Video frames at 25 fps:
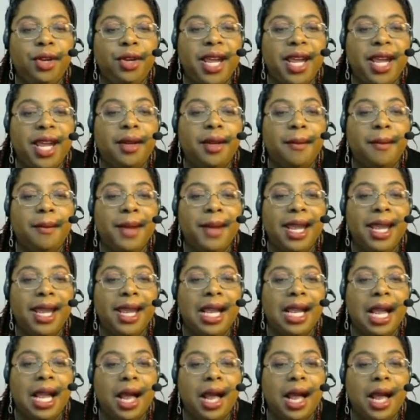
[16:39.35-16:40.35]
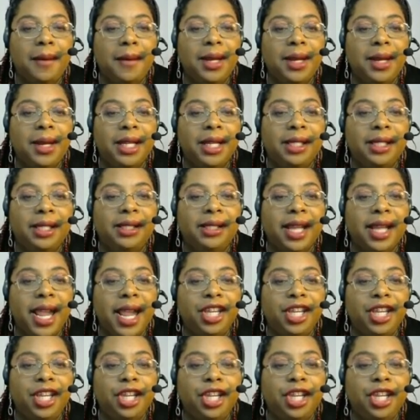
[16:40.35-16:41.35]
can make comments
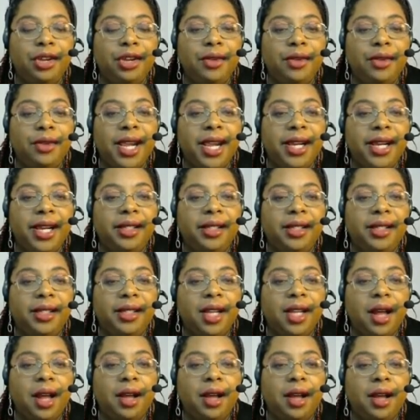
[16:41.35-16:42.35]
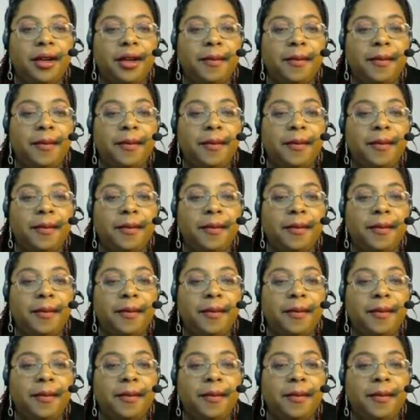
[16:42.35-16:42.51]
and you can